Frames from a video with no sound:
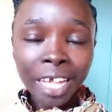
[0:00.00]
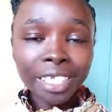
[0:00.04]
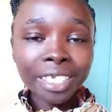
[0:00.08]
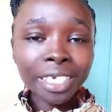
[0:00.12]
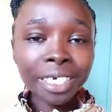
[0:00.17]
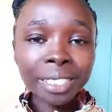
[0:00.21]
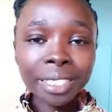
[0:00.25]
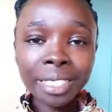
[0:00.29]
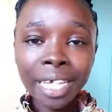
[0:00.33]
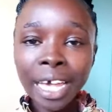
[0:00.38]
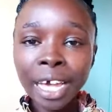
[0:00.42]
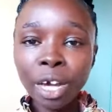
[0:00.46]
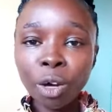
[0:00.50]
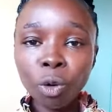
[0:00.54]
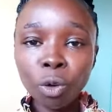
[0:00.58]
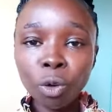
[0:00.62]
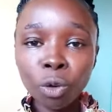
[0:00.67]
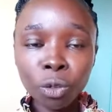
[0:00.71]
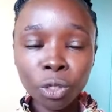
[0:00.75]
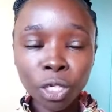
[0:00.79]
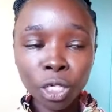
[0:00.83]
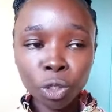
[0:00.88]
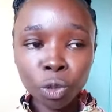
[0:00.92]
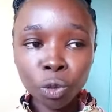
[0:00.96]
Just a
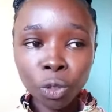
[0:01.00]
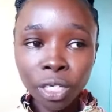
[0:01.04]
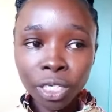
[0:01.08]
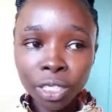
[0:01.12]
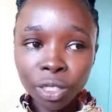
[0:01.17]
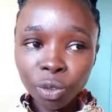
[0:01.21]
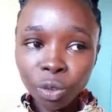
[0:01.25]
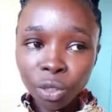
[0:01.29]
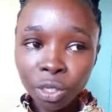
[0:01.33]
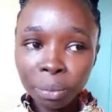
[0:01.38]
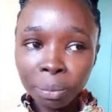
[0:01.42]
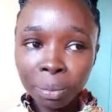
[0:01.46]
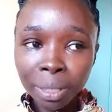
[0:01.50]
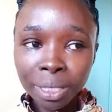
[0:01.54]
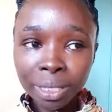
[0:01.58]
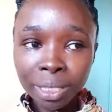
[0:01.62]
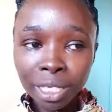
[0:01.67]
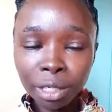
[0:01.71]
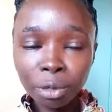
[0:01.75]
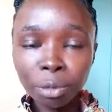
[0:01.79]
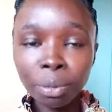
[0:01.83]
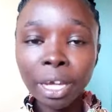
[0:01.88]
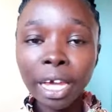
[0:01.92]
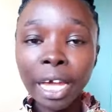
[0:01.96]
congratulatory
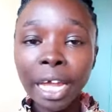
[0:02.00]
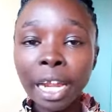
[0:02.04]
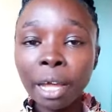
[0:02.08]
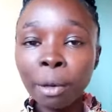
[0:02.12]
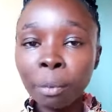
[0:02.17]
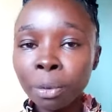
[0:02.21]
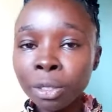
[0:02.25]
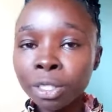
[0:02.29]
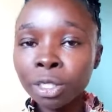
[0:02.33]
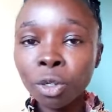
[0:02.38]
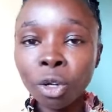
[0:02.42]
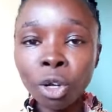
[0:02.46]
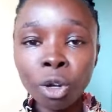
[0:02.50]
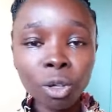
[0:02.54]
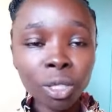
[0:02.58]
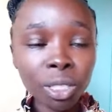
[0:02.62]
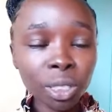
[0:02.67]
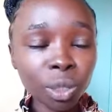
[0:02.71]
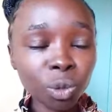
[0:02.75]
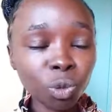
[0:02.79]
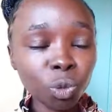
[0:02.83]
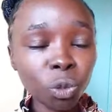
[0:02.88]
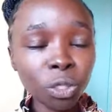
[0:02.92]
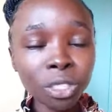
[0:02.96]
message. Michele Ponte
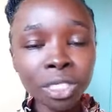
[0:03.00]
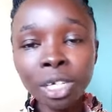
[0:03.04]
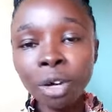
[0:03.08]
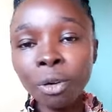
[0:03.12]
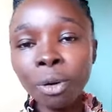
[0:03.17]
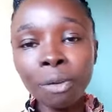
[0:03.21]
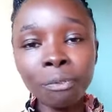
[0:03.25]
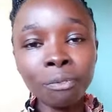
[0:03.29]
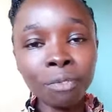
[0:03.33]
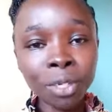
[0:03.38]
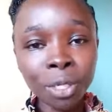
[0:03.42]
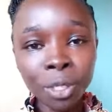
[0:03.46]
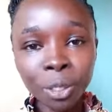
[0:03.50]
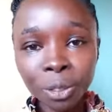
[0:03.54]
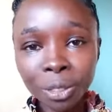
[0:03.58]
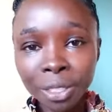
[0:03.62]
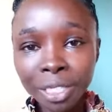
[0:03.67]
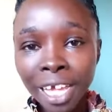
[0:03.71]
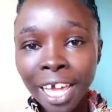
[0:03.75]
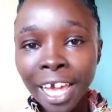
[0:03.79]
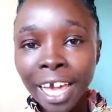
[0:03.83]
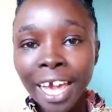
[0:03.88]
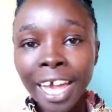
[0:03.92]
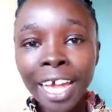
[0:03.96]
always watch our videos.
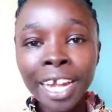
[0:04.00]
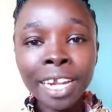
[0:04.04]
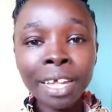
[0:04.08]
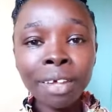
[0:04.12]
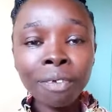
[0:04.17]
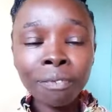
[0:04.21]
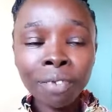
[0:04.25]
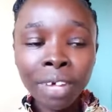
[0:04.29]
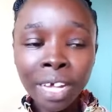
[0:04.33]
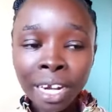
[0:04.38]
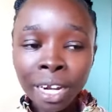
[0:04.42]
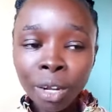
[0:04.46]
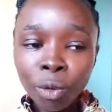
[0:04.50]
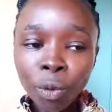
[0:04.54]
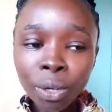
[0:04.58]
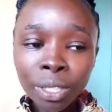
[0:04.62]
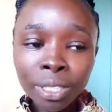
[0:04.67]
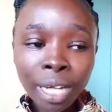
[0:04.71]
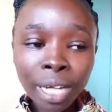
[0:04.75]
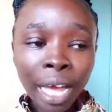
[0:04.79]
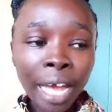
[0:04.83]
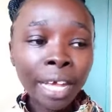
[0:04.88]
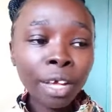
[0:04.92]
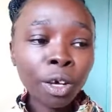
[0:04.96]
And even
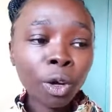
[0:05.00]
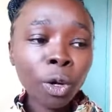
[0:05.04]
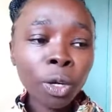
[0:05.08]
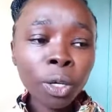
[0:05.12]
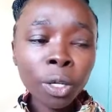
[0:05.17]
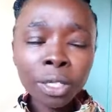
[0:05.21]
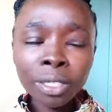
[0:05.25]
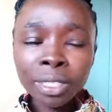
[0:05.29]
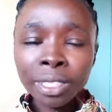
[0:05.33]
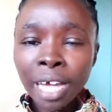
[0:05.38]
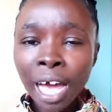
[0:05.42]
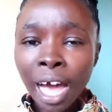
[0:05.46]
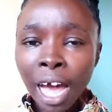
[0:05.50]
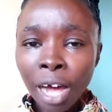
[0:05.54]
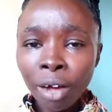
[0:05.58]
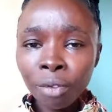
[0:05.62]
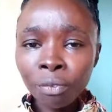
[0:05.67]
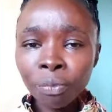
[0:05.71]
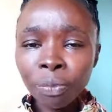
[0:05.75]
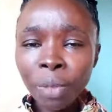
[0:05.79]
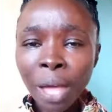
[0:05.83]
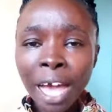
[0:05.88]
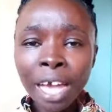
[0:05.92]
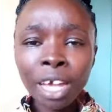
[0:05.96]
what I
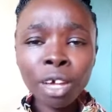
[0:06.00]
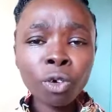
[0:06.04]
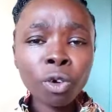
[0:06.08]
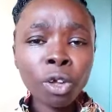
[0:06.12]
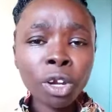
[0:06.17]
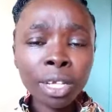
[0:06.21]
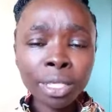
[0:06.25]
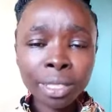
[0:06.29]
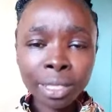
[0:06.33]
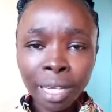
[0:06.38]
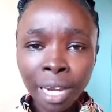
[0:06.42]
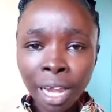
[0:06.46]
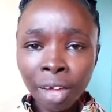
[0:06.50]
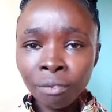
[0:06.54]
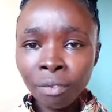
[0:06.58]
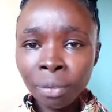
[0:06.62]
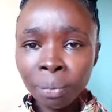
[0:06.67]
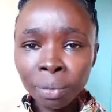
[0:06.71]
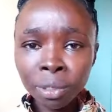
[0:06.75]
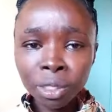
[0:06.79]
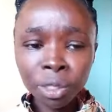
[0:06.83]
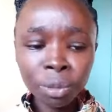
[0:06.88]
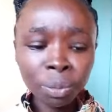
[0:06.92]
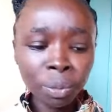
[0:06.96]
always love
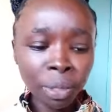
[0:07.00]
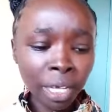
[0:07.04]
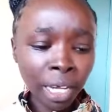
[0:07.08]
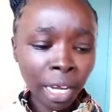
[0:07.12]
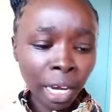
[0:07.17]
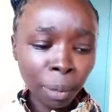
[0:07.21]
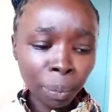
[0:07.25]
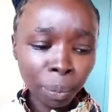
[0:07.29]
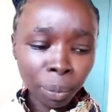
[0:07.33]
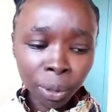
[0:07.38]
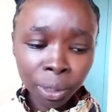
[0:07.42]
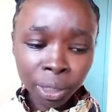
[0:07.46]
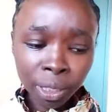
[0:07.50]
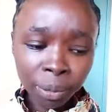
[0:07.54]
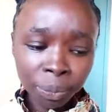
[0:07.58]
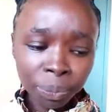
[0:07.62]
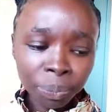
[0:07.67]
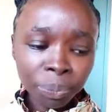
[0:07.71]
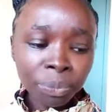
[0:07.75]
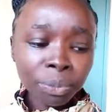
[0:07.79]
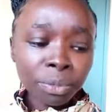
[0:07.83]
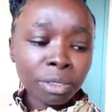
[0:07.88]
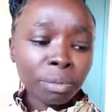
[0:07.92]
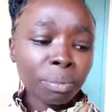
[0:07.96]
about Michele Ponte,
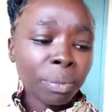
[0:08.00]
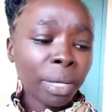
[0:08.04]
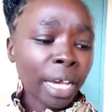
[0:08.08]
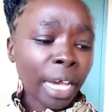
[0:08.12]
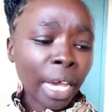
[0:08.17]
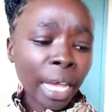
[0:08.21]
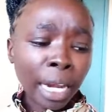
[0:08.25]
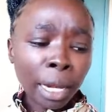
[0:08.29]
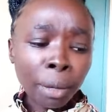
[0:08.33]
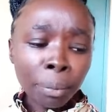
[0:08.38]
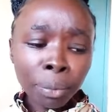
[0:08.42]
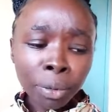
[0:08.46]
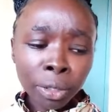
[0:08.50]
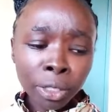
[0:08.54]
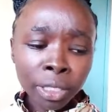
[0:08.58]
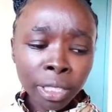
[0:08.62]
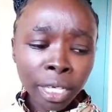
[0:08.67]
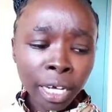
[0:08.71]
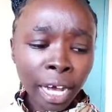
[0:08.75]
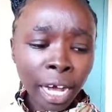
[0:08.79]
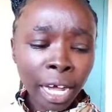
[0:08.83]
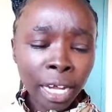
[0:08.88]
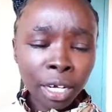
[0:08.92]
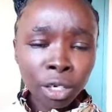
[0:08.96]
Michele
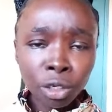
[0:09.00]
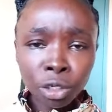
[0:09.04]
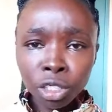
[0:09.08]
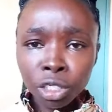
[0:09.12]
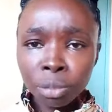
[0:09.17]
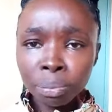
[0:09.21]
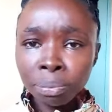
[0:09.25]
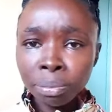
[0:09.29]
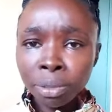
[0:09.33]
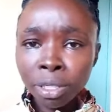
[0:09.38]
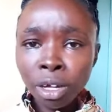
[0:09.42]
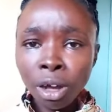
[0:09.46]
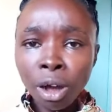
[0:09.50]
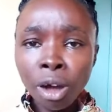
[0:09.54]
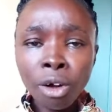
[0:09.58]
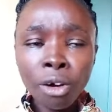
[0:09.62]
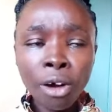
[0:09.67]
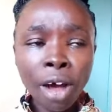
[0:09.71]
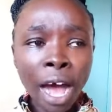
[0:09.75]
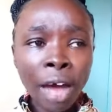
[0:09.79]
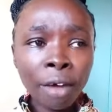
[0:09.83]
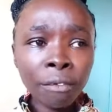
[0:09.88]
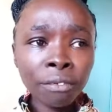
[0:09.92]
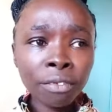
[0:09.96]
Ponte cannot be
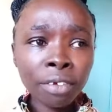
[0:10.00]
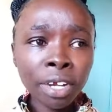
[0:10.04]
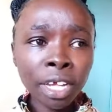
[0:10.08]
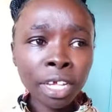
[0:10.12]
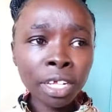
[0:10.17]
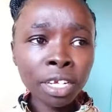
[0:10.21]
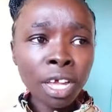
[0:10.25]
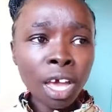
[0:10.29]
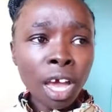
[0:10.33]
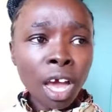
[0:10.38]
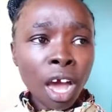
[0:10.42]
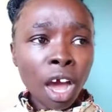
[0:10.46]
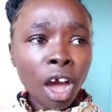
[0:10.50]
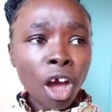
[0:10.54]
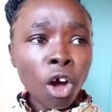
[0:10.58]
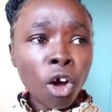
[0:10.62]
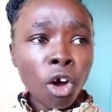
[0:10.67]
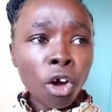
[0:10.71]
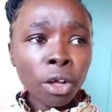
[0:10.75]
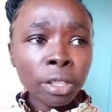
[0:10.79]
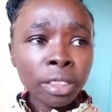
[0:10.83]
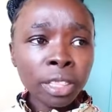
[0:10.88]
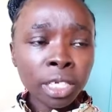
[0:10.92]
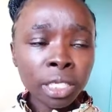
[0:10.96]
afraid,
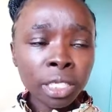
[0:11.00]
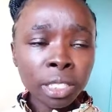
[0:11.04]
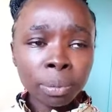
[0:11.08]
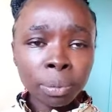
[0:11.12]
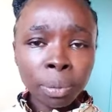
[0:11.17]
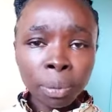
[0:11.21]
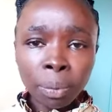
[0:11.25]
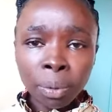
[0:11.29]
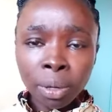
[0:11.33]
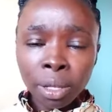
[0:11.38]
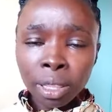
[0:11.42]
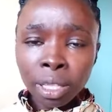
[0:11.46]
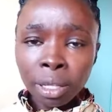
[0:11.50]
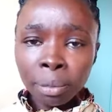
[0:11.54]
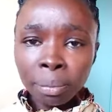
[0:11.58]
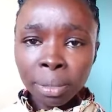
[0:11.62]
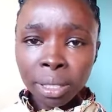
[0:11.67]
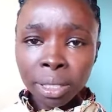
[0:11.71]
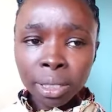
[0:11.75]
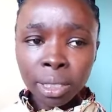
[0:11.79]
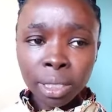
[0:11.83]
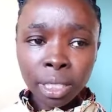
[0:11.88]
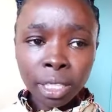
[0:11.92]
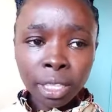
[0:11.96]
oh, these people, they
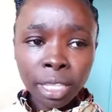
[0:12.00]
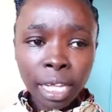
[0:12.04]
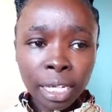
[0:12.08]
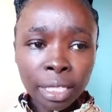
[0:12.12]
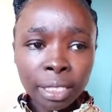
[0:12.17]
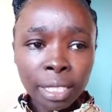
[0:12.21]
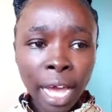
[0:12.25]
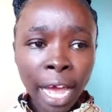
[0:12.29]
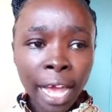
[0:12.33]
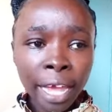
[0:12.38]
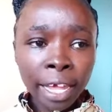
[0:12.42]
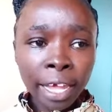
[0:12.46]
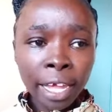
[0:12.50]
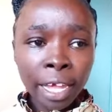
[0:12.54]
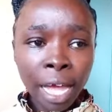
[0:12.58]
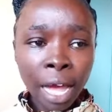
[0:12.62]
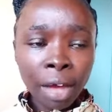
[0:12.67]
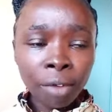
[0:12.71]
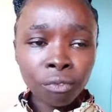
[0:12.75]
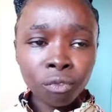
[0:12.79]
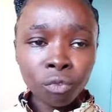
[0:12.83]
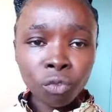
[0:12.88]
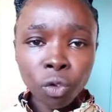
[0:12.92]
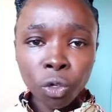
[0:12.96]
may see that I
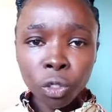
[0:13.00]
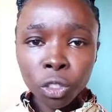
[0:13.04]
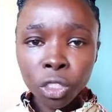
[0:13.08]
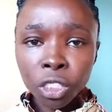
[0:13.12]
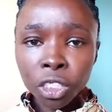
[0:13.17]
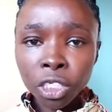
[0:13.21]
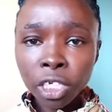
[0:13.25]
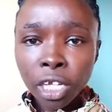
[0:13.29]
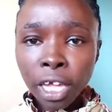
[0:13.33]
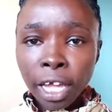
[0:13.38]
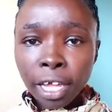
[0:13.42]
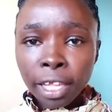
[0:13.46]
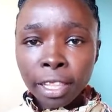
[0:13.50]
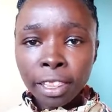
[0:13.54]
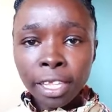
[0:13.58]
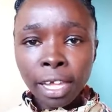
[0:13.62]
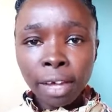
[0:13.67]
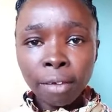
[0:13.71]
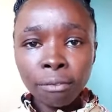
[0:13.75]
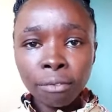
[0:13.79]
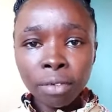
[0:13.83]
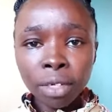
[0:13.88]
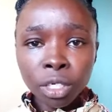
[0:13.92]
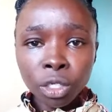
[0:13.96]
have watched
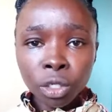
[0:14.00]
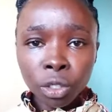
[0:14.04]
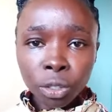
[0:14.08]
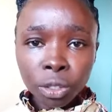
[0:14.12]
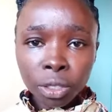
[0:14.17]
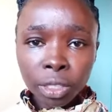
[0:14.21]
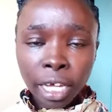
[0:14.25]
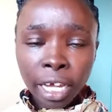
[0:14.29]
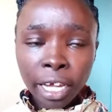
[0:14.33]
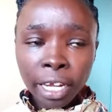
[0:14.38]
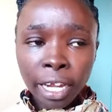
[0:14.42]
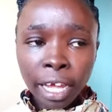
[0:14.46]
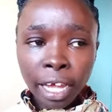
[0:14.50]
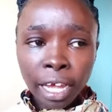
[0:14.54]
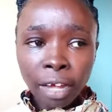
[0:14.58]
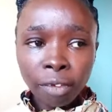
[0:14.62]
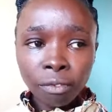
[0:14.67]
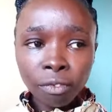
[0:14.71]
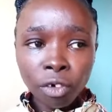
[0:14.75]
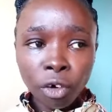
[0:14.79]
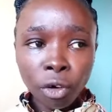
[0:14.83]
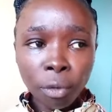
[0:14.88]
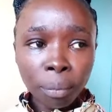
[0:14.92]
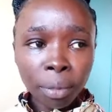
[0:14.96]
their videos and I
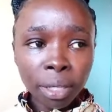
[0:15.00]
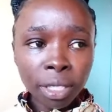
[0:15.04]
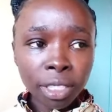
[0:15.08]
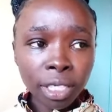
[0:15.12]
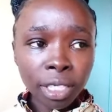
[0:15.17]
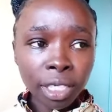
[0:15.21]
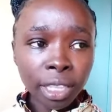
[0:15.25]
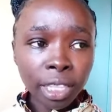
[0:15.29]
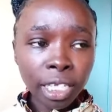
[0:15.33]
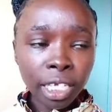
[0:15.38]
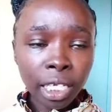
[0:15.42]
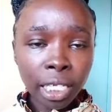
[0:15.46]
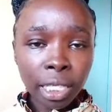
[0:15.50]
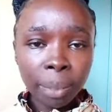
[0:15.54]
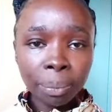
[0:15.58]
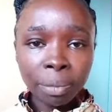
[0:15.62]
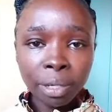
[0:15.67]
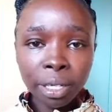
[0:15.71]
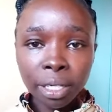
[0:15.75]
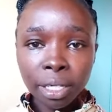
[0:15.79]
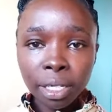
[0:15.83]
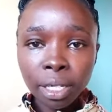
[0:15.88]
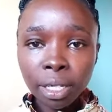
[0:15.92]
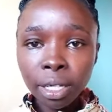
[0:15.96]
have commented, they
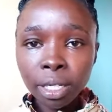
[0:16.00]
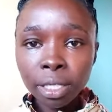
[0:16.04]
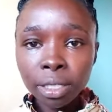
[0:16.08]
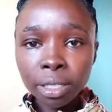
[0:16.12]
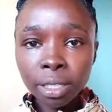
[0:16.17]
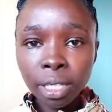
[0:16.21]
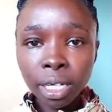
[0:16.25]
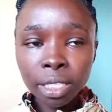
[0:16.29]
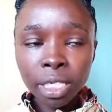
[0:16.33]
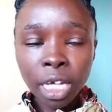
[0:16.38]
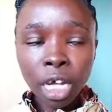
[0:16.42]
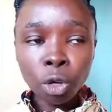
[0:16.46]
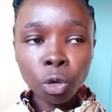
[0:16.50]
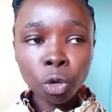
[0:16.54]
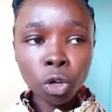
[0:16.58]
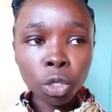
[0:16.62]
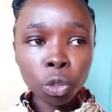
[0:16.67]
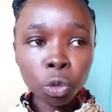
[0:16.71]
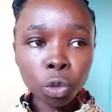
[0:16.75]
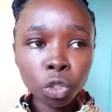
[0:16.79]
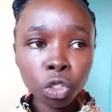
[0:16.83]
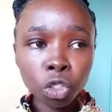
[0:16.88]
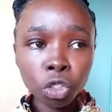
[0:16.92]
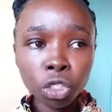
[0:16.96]
may realize that I
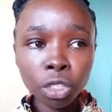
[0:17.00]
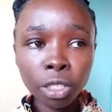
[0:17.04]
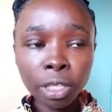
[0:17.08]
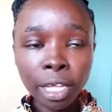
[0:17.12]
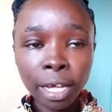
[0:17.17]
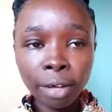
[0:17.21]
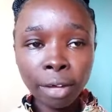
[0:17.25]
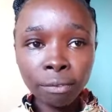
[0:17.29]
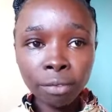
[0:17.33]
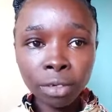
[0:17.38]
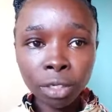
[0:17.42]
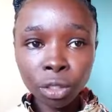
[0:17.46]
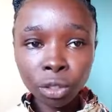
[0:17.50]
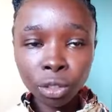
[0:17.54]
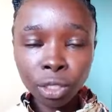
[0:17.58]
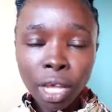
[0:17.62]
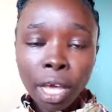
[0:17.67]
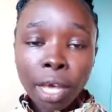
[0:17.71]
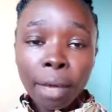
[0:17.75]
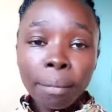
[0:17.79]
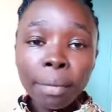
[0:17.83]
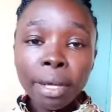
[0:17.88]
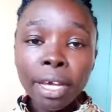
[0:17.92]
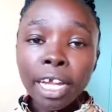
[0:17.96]
always watch their videos.
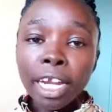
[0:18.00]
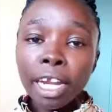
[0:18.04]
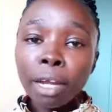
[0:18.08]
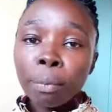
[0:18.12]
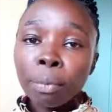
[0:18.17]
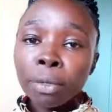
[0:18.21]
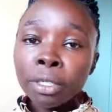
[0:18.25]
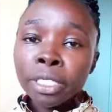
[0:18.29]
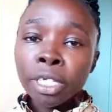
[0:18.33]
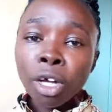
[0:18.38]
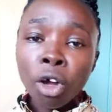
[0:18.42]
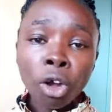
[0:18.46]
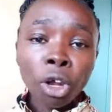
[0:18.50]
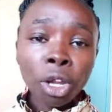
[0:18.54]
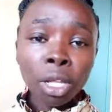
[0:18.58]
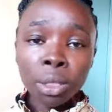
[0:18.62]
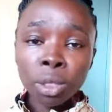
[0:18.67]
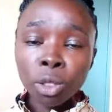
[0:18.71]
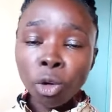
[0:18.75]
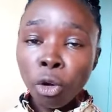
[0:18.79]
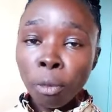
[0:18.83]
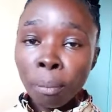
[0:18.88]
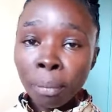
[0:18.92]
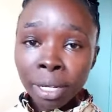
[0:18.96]
Michele Ponte
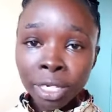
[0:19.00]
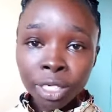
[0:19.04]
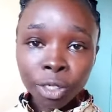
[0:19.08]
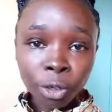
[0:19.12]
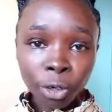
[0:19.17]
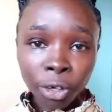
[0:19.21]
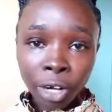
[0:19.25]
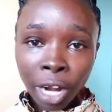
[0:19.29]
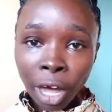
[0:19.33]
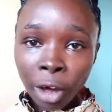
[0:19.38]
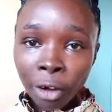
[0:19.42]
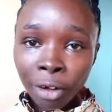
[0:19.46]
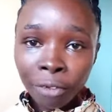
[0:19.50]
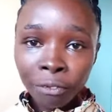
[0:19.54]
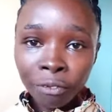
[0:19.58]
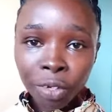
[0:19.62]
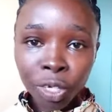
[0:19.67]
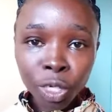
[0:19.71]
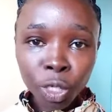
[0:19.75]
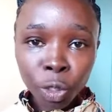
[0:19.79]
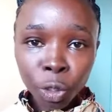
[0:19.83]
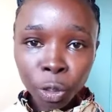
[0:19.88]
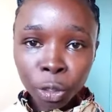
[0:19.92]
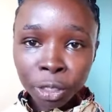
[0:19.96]
always comment on our
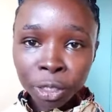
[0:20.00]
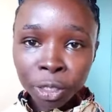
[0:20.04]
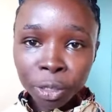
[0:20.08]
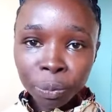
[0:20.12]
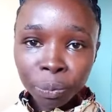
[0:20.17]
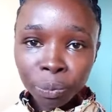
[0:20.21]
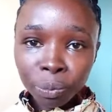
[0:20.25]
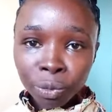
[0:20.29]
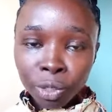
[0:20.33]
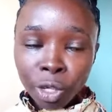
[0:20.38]
videos.